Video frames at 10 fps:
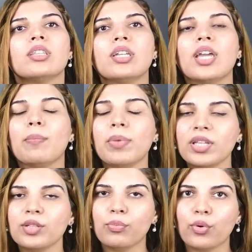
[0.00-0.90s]
the
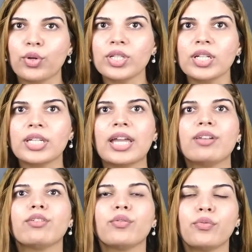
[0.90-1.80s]
appellate board
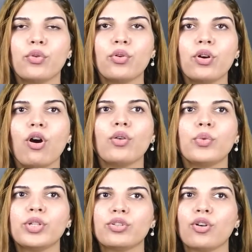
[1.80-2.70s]
can revoke or
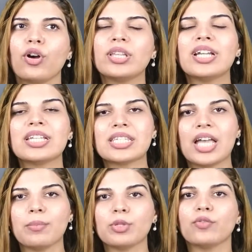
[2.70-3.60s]
withdraw the
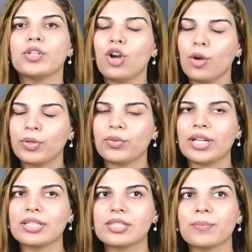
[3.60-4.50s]
assignment of the
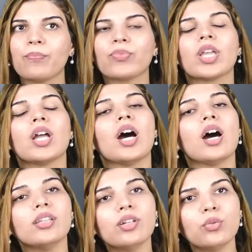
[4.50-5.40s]
copyrights.
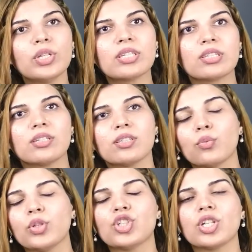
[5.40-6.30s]
Other reasons
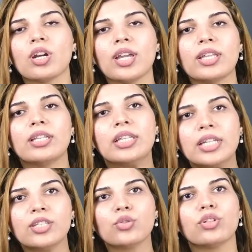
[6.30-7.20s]
which can
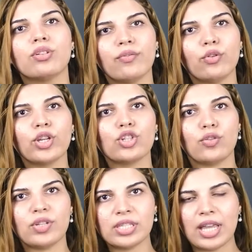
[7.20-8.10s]
lead to the revocation
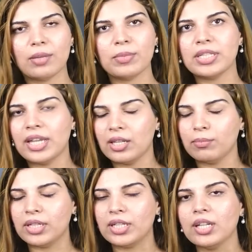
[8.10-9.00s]
of assignment can
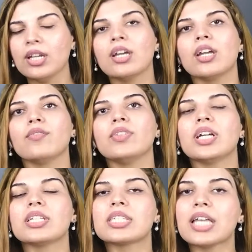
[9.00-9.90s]
be if the
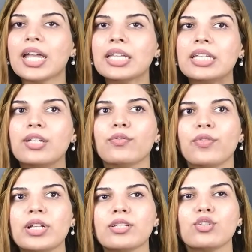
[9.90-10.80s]
assignee
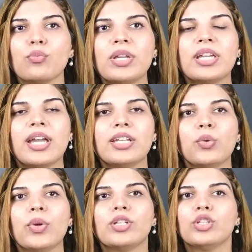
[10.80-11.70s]
fails to make
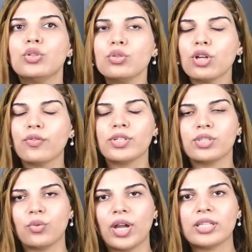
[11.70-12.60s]
adequate use of
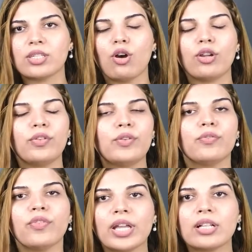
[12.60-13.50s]
his rights, or if he
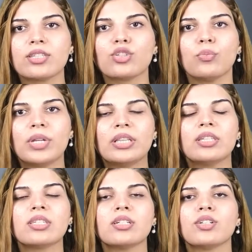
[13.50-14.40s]
fails to meet the
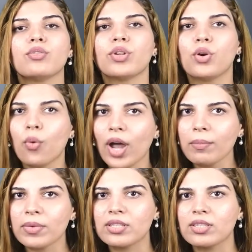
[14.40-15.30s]
certain
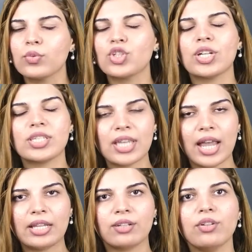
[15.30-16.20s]
requirements which
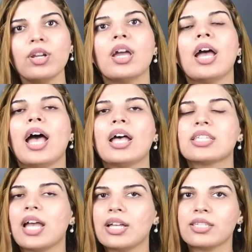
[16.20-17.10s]
assigner
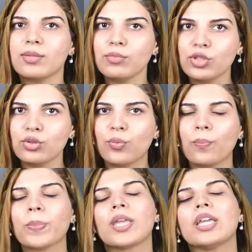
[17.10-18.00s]
has asked him to.
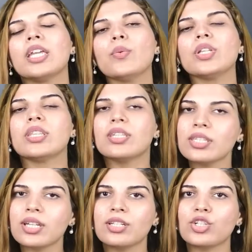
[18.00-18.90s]
Even in this
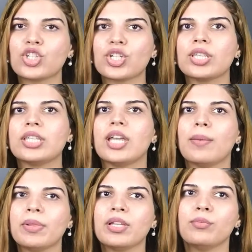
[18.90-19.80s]
condition, the
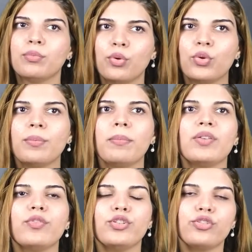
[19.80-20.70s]
appellate board may
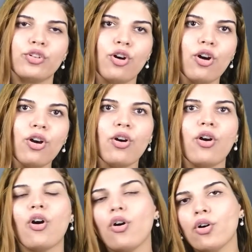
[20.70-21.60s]
withdraw,
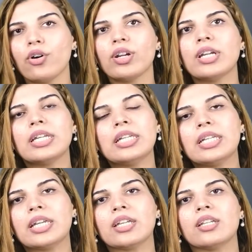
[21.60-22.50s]
or
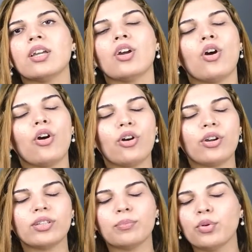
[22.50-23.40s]

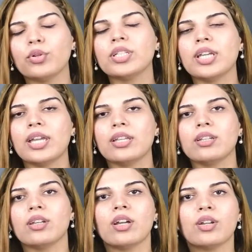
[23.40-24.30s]
the board can
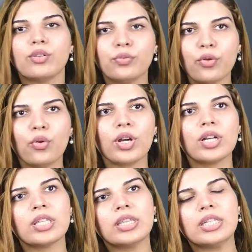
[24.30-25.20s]
revoke
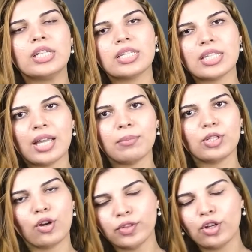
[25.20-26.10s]
the
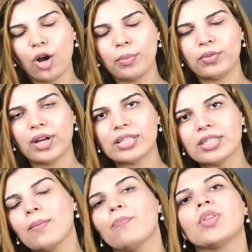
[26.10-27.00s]
assignment of the
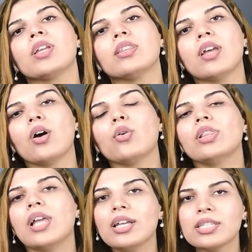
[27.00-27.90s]
copyrights. Now,
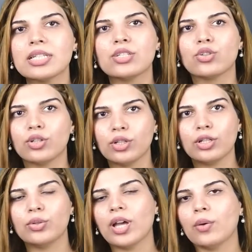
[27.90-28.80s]
lastly, to
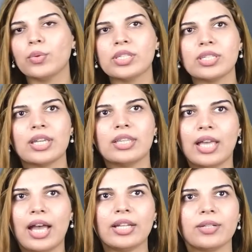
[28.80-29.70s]
conclude, I would say
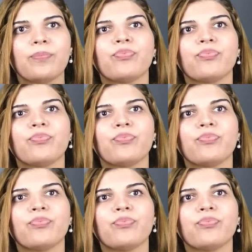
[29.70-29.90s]
that